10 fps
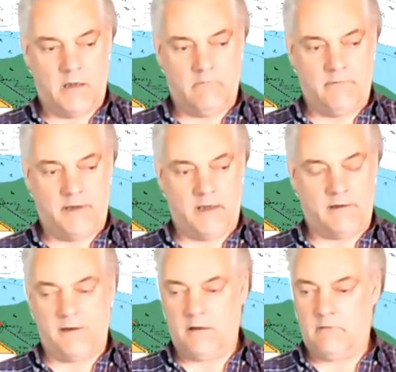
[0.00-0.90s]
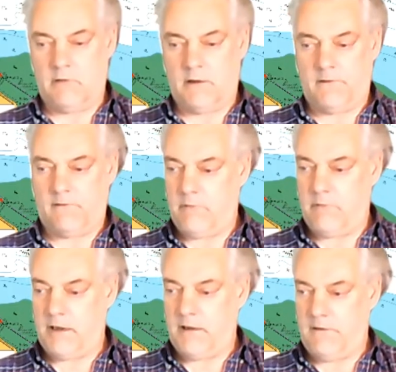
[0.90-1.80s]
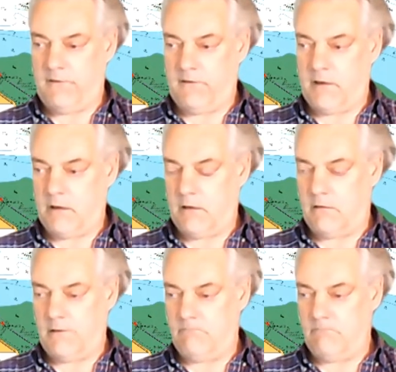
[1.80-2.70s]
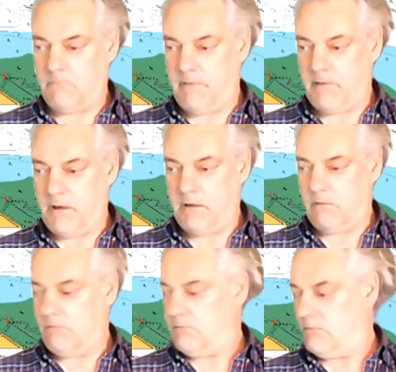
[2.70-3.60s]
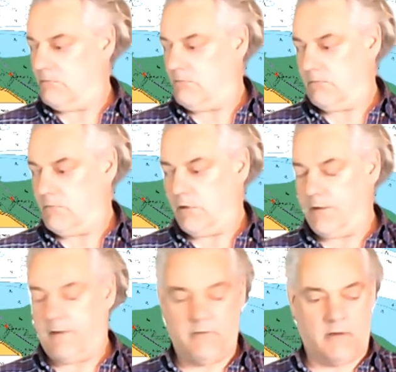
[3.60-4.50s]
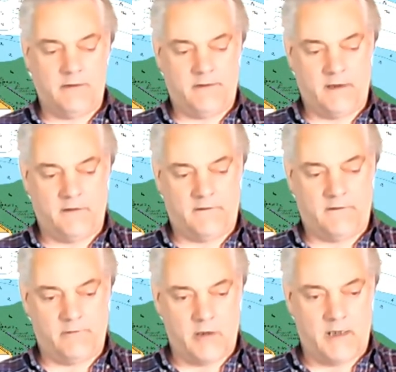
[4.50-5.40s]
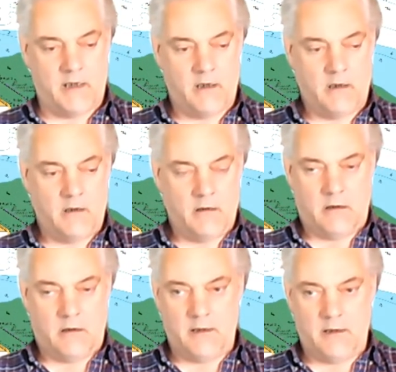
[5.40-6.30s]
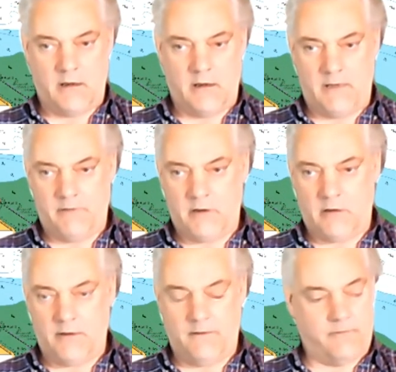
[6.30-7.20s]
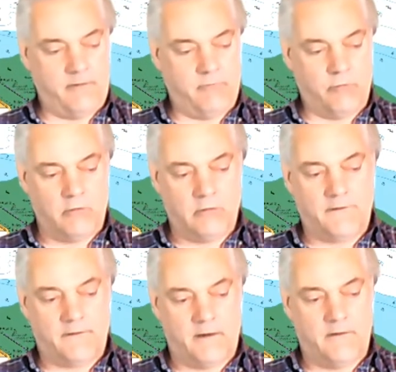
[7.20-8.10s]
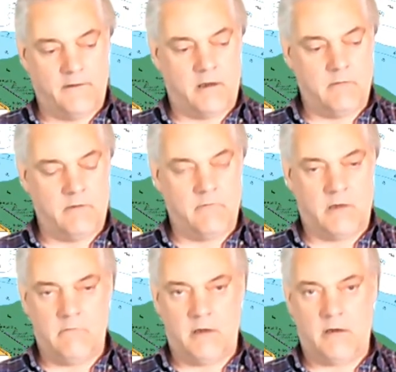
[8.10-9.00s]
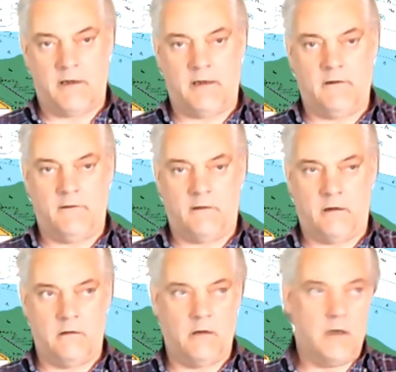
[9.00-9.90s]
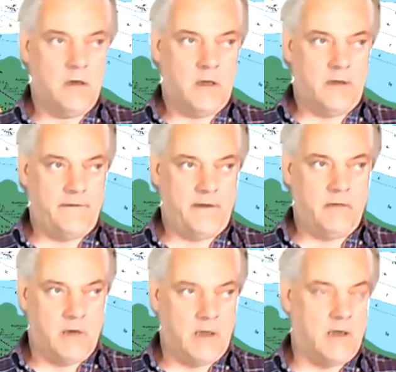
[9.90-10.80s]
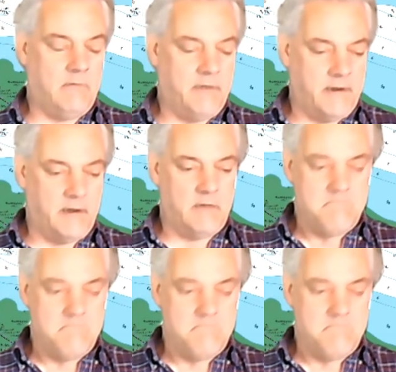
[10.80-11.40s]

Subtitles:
The other thing that works for me is maybe not everyone thinks this way. I have a kind of reward syndrome in my mind. So I think, right, I'm going to